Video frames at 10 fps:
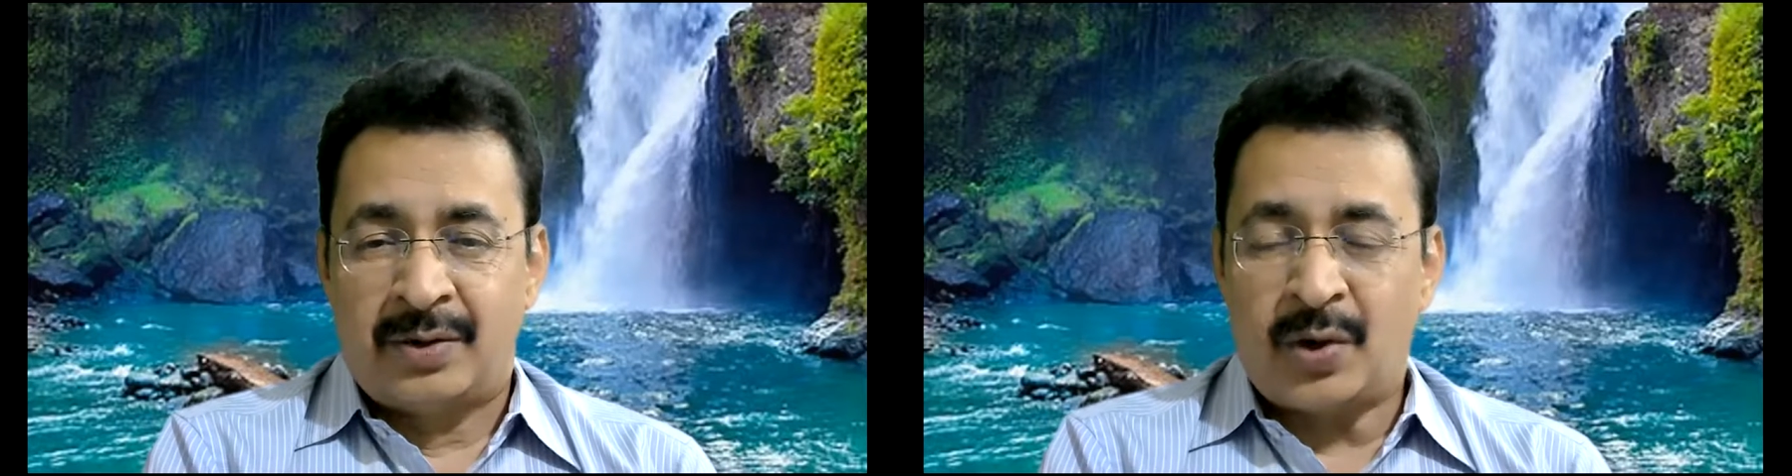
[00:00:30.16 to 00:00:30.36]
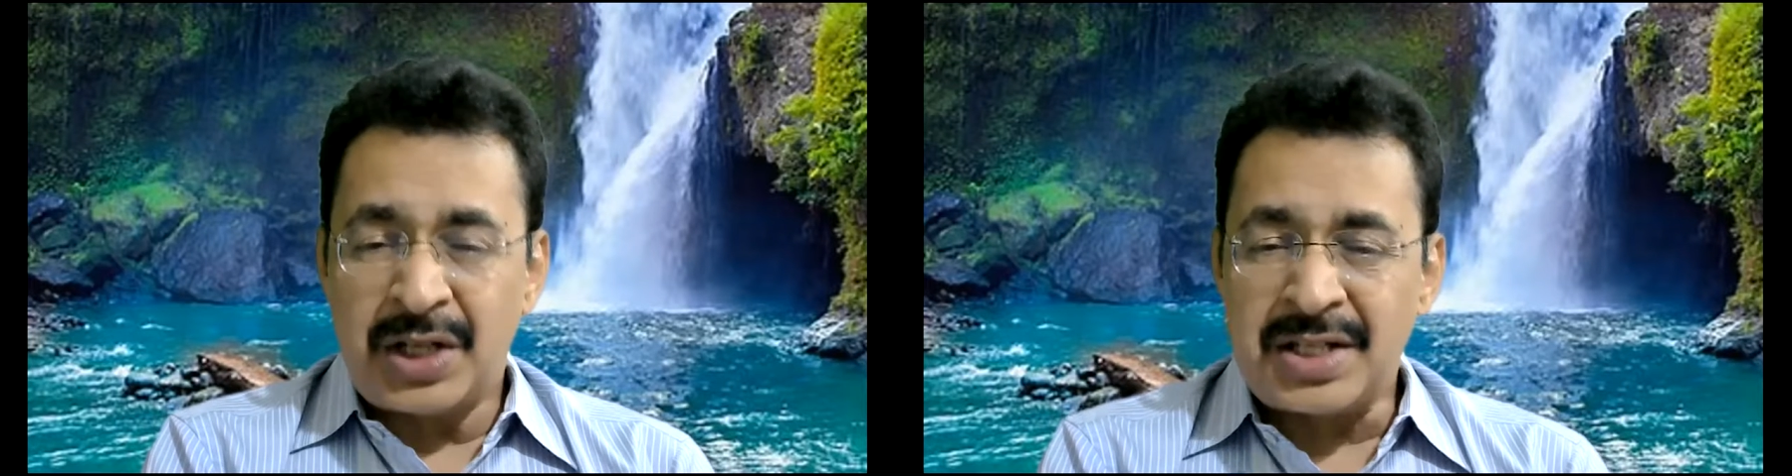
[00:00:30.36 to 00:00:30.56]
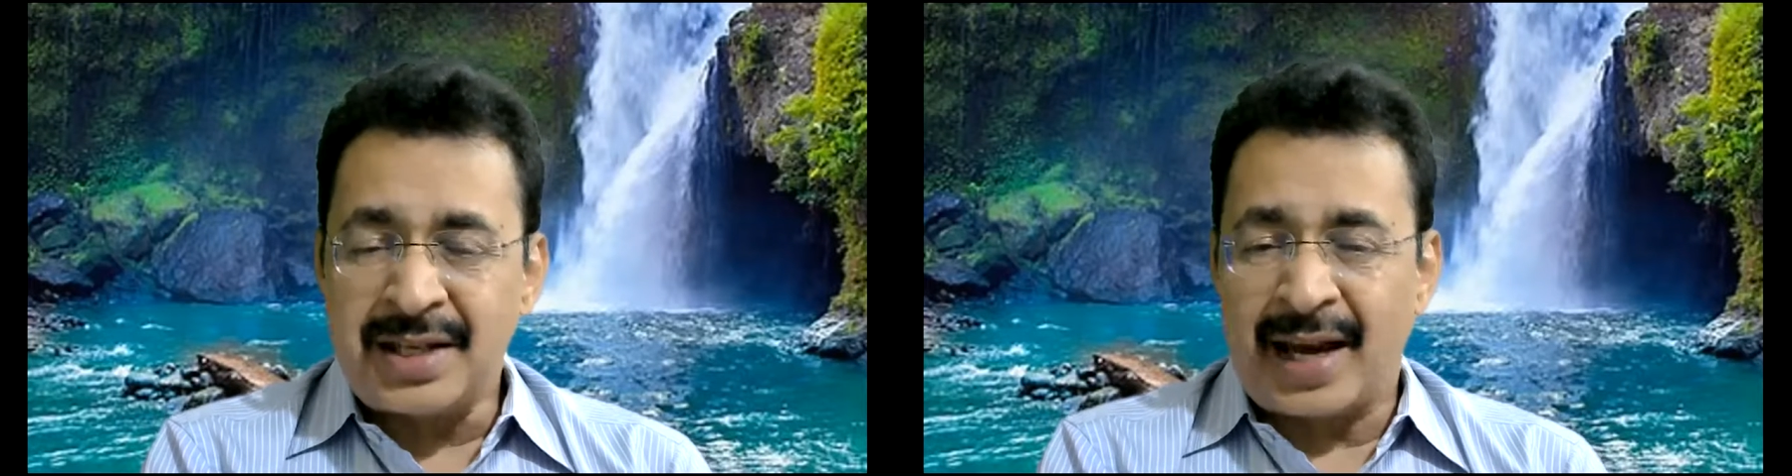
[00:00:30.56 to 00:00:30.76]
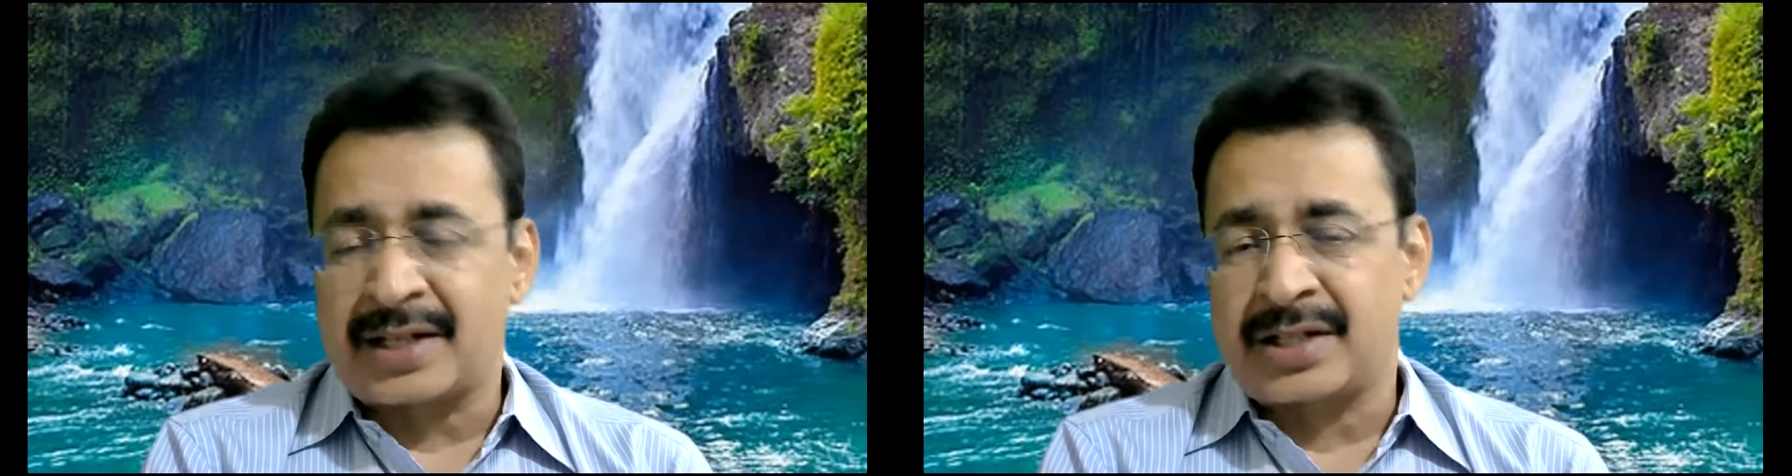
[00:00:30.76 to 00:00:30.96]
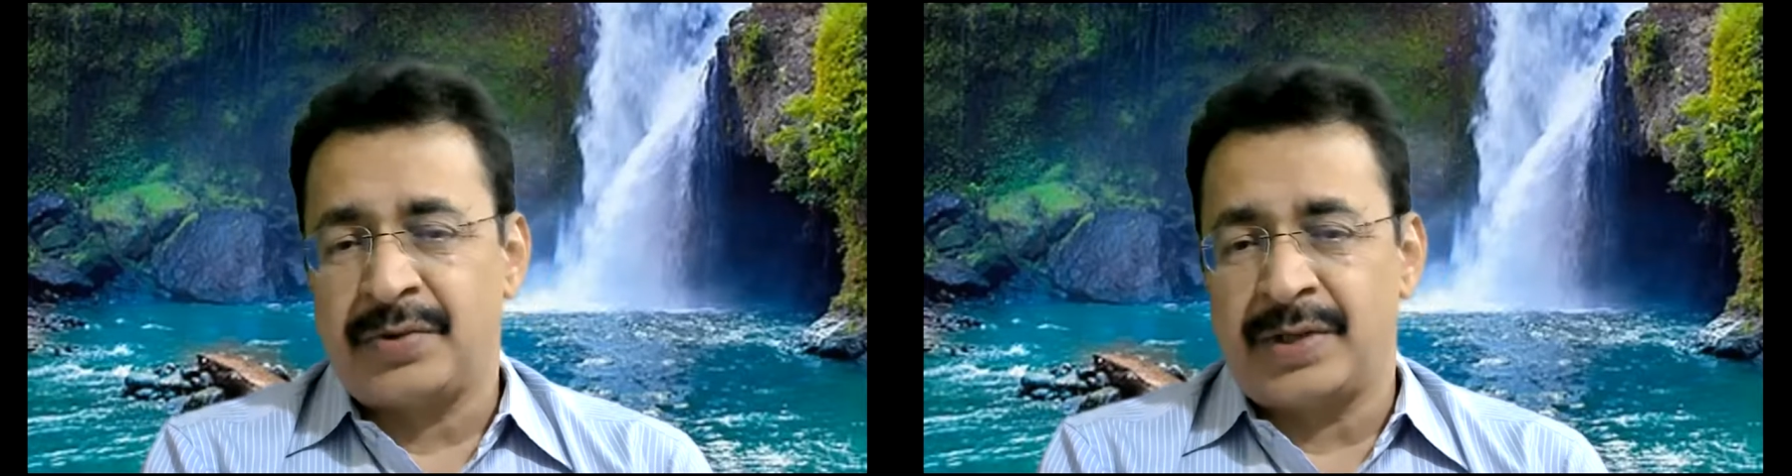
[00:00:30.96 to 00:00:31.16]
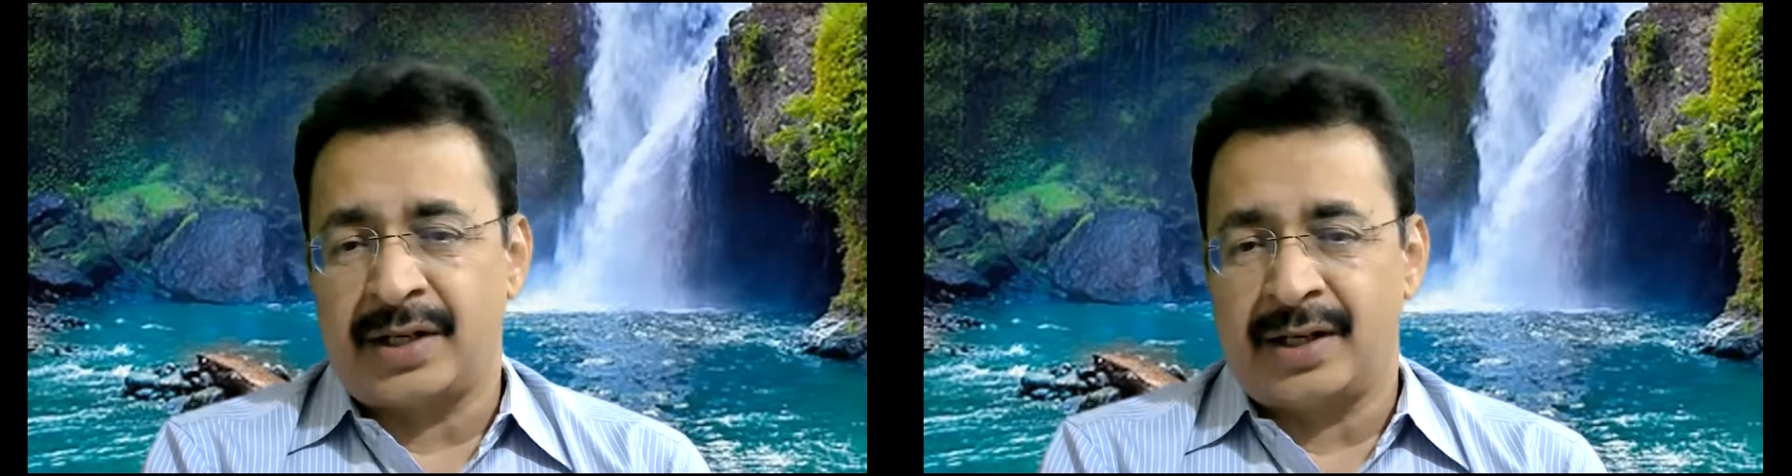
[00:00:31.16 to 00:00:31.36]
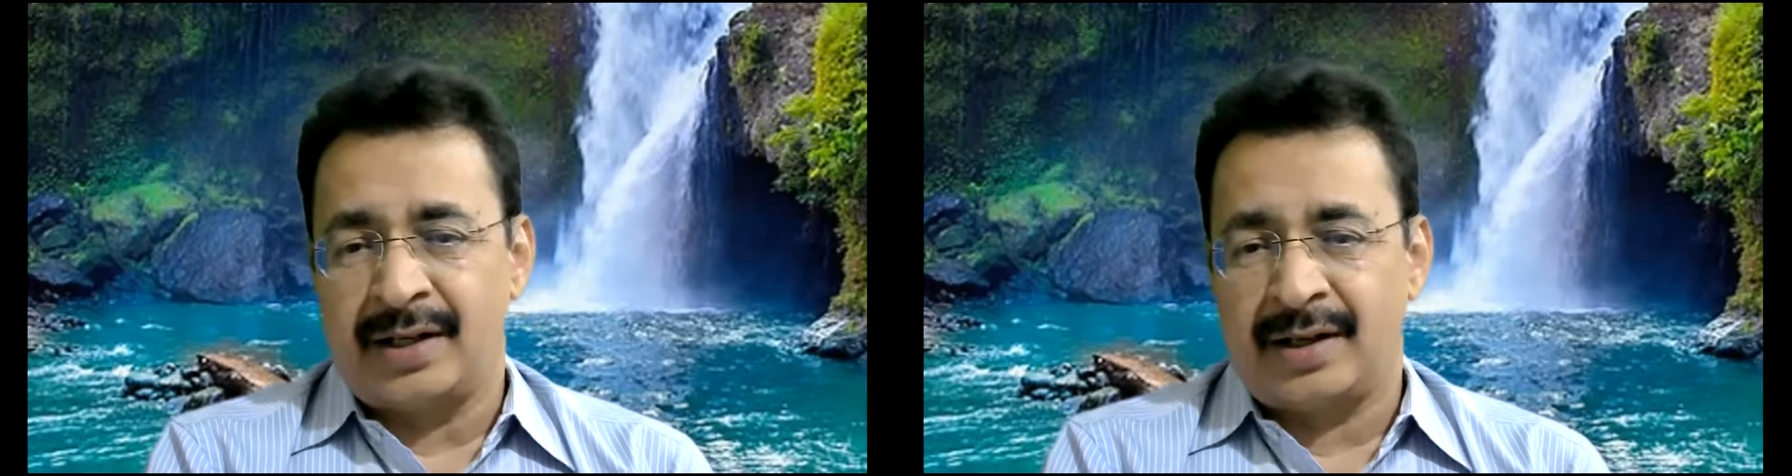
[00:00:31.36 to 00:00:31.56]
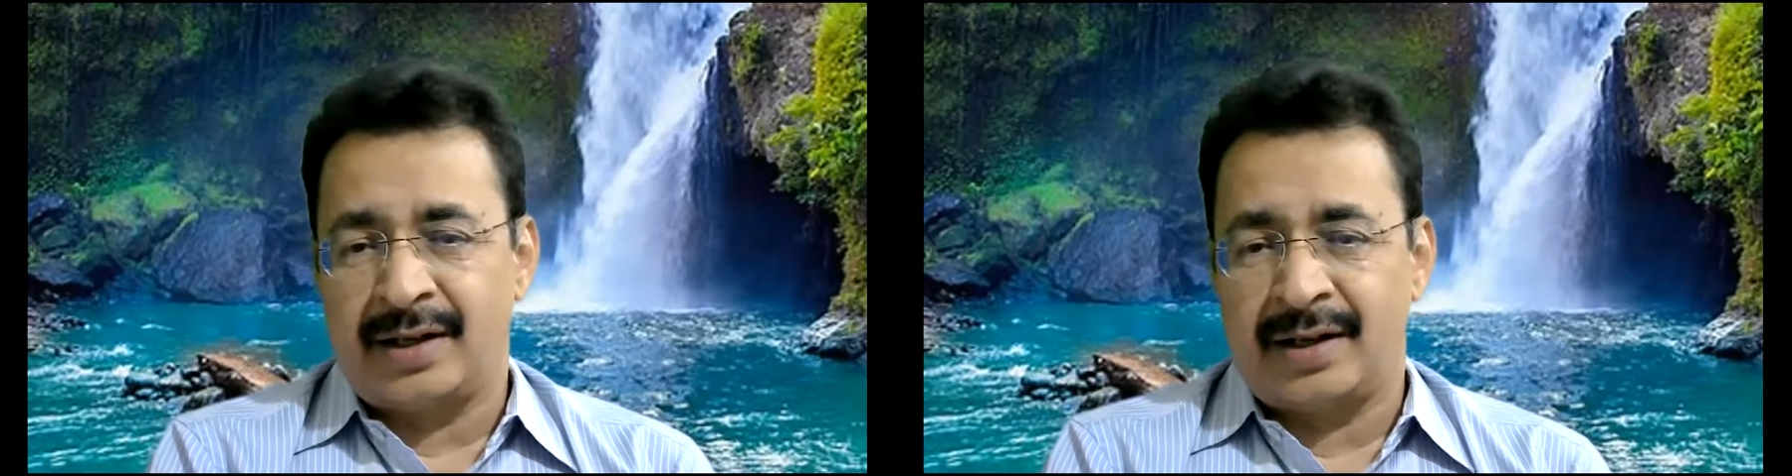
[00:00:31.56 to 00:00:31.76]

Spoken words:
What is the activity